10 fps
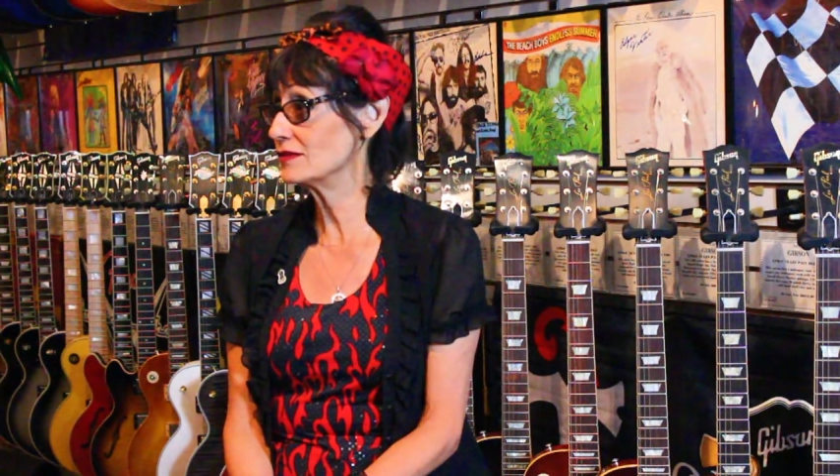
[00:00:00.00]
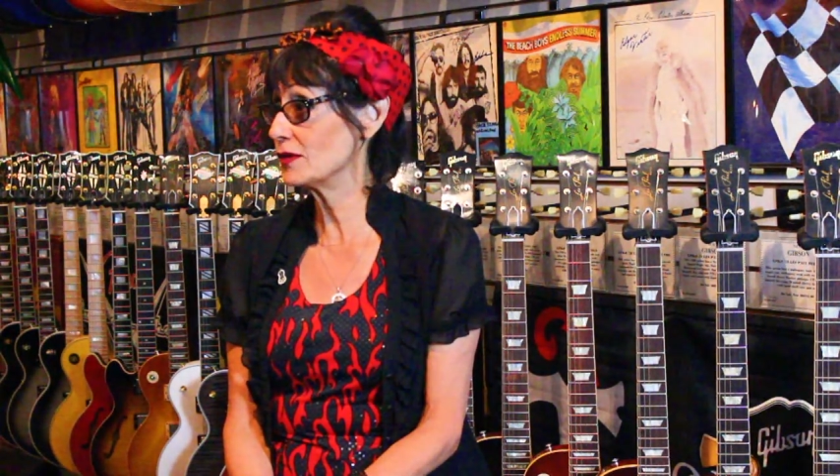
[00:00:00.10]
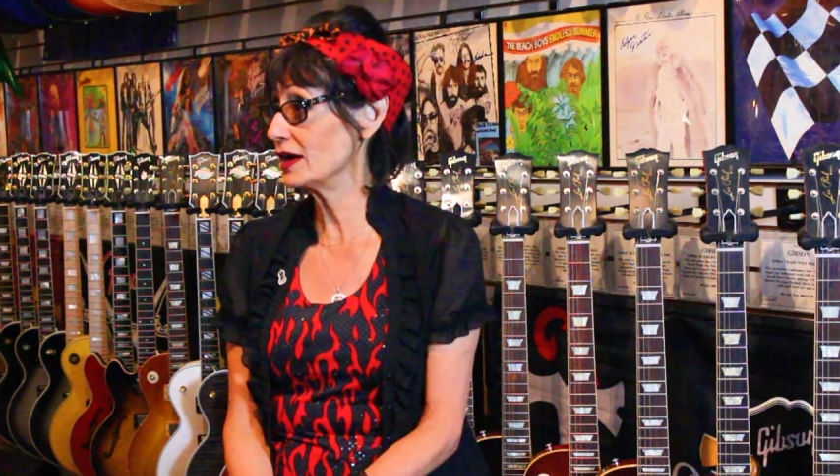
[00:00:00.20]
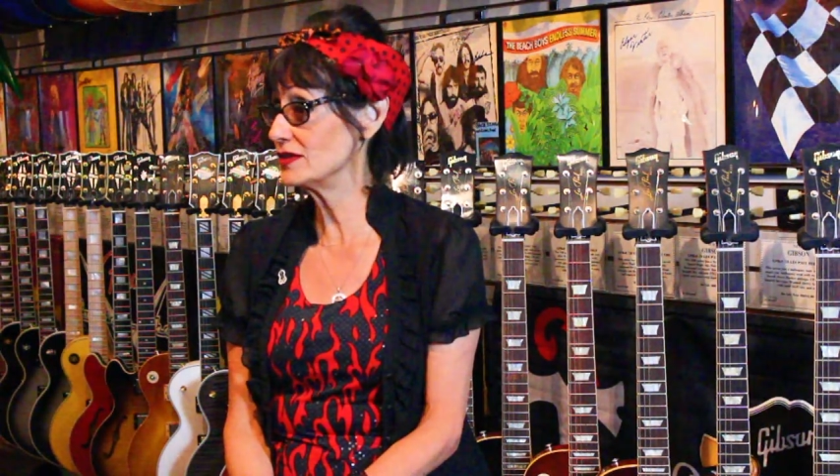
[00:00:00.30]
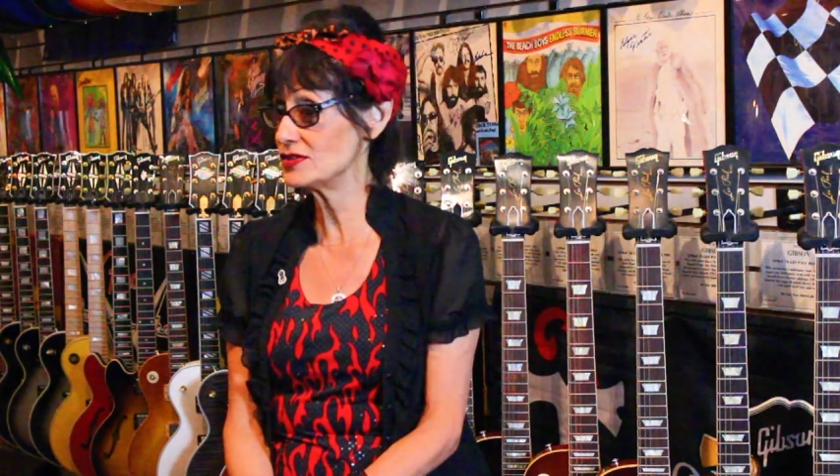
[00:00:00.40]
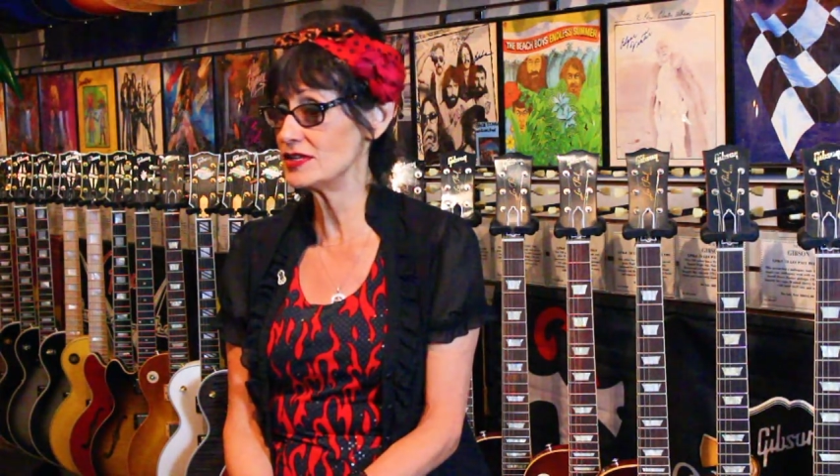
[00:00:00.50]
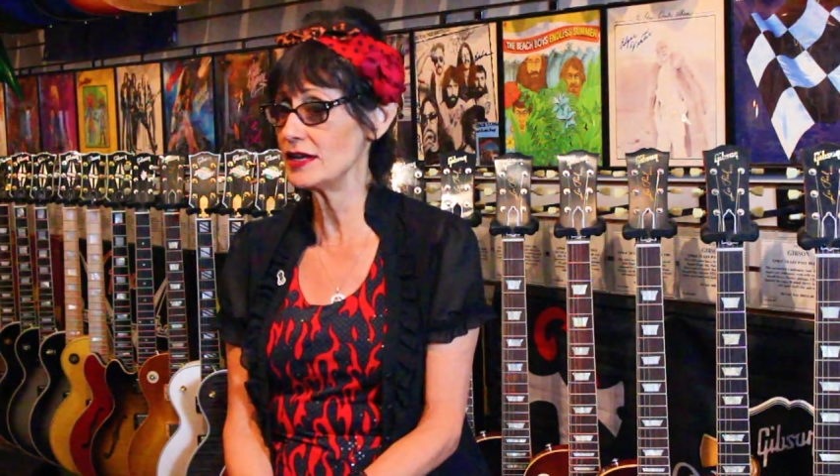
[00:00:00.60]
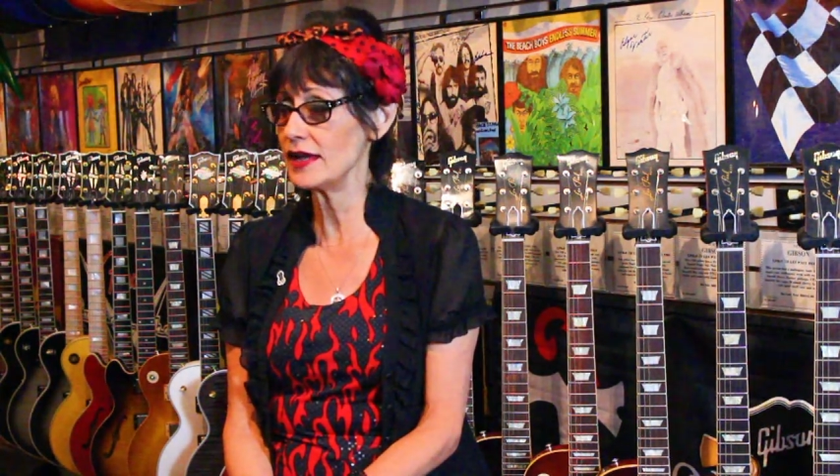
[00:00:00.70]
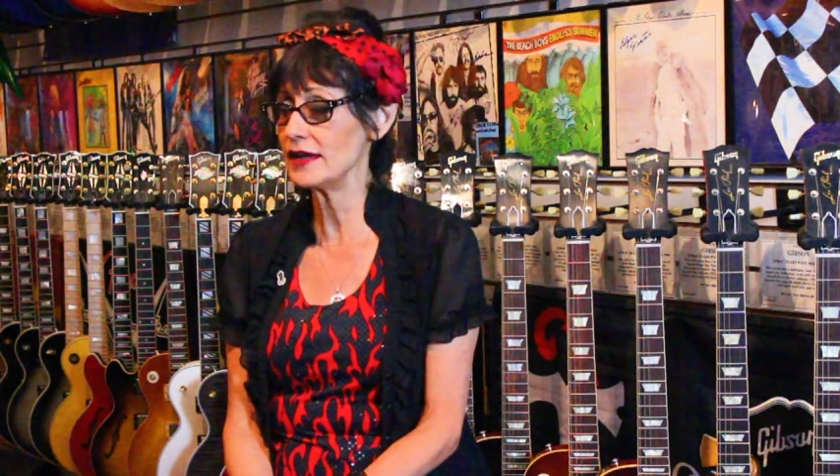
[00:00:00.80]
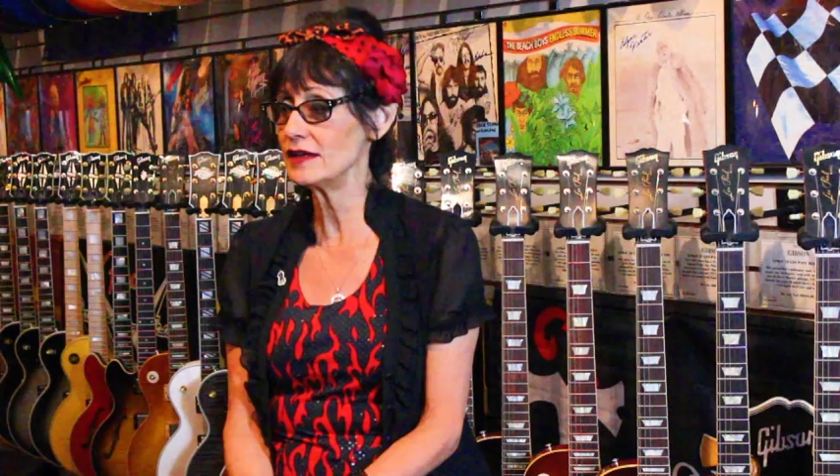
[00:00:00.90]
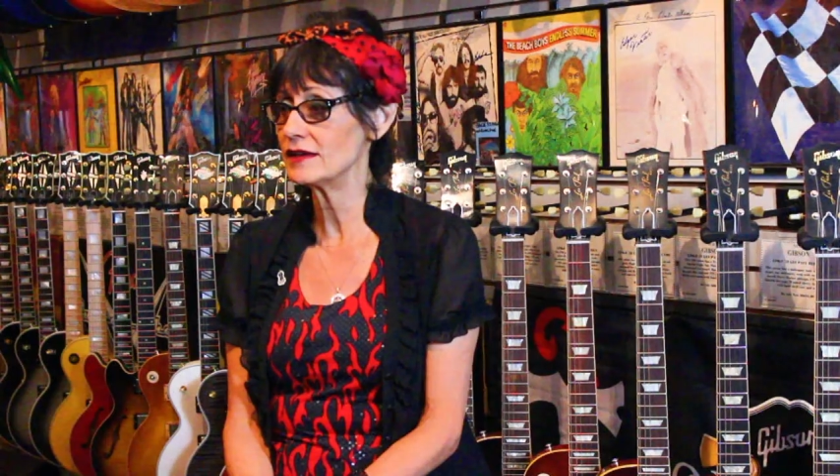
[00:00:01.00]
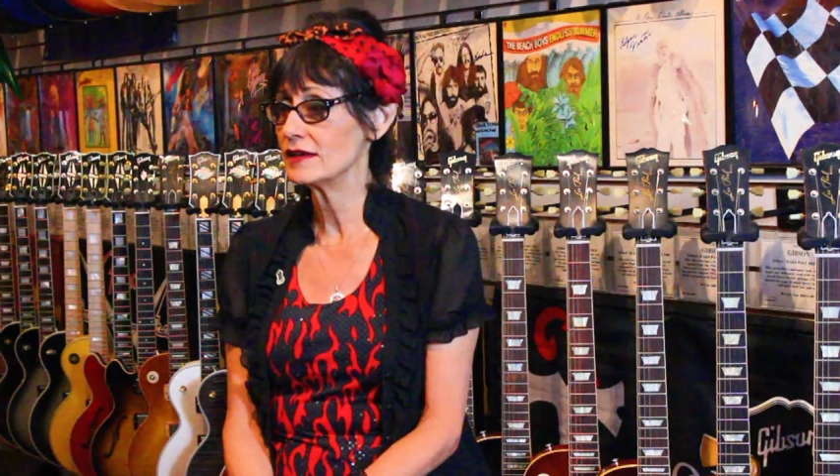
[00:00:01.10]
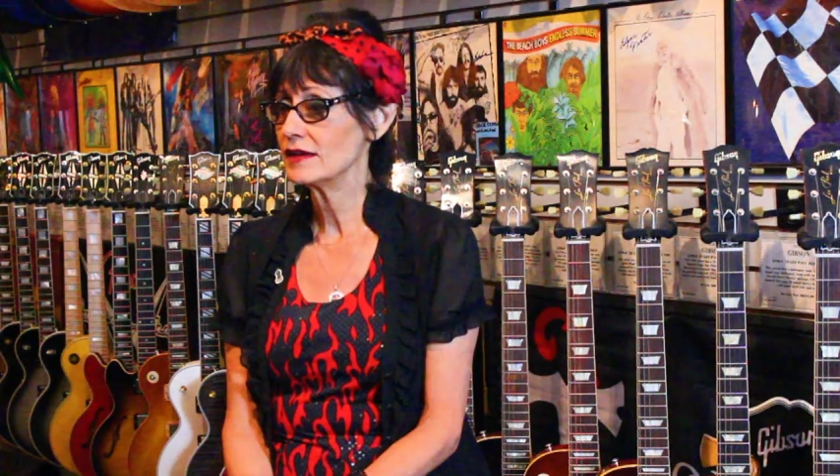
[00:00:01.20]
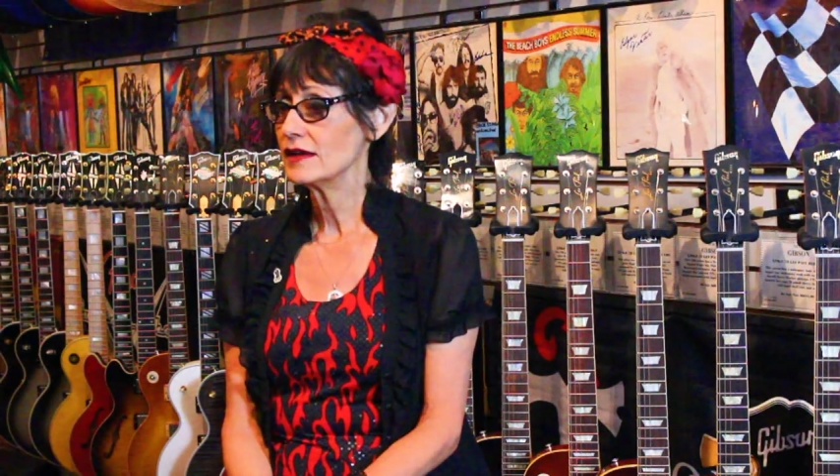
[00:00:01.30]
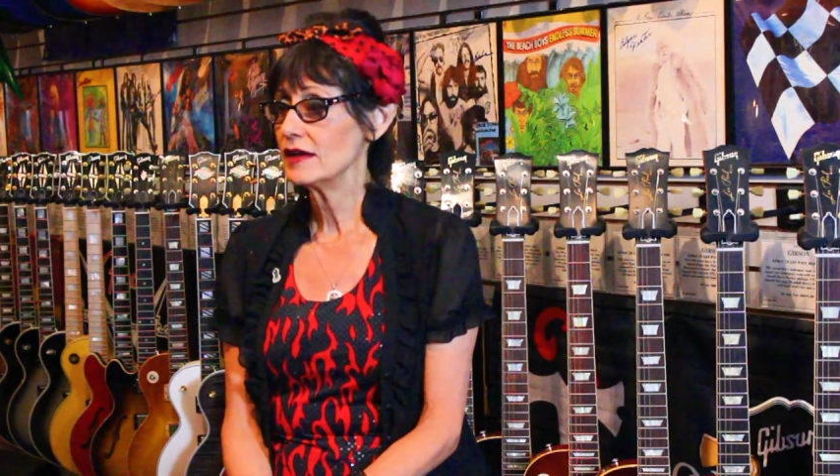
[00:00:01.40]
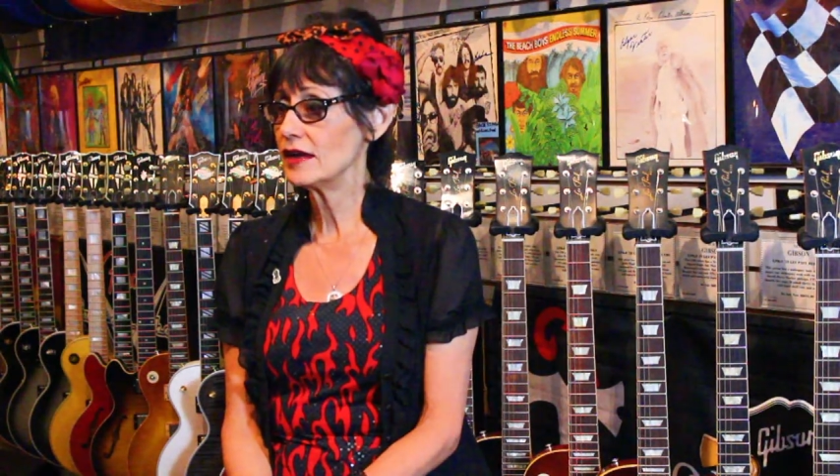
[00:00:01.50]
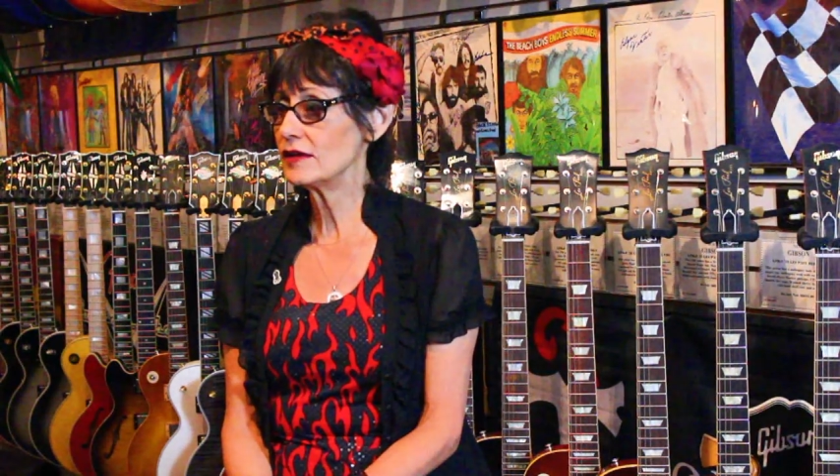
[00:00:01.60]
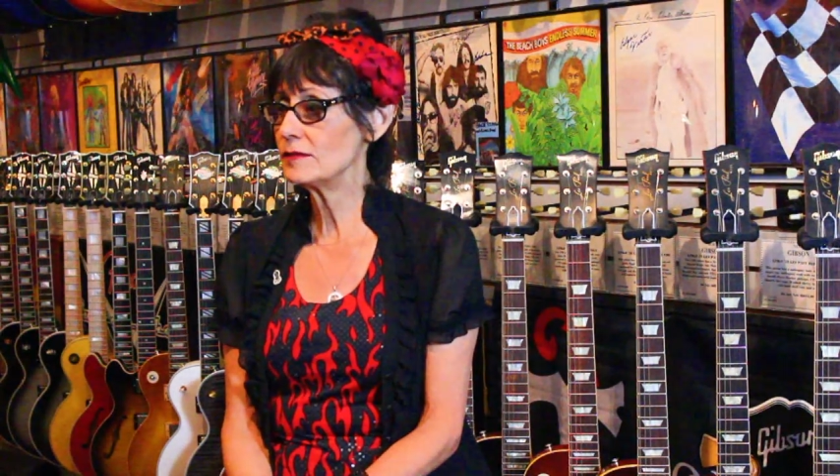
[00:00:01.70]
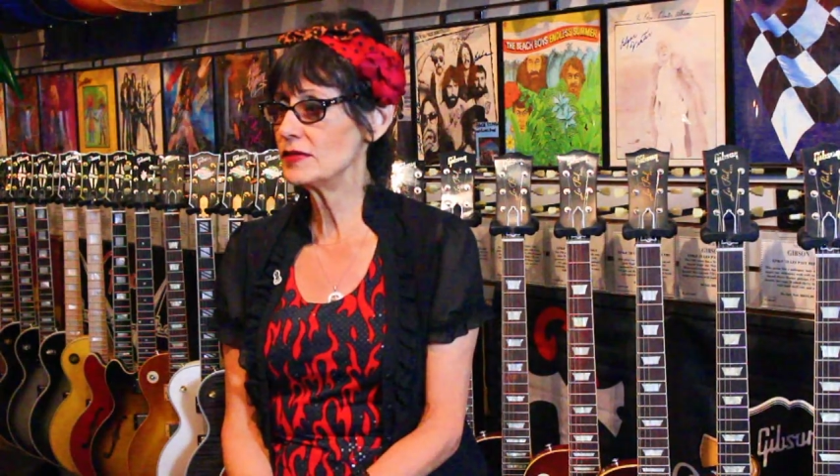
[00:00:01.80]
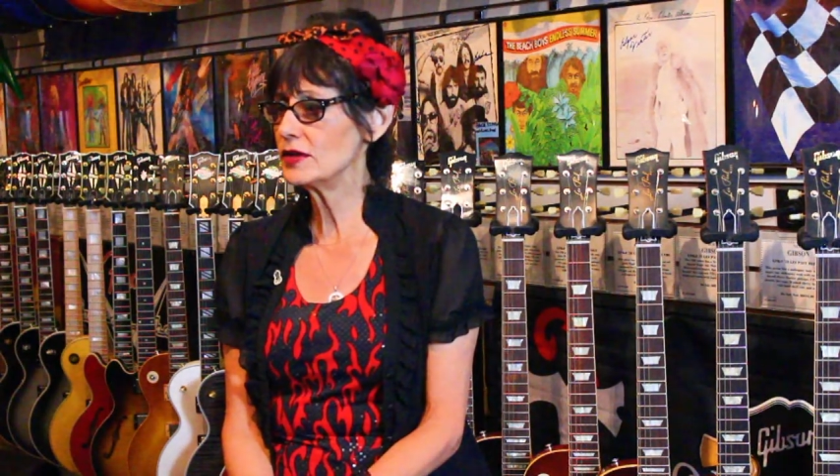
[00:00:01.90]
Gretsch today. Nicest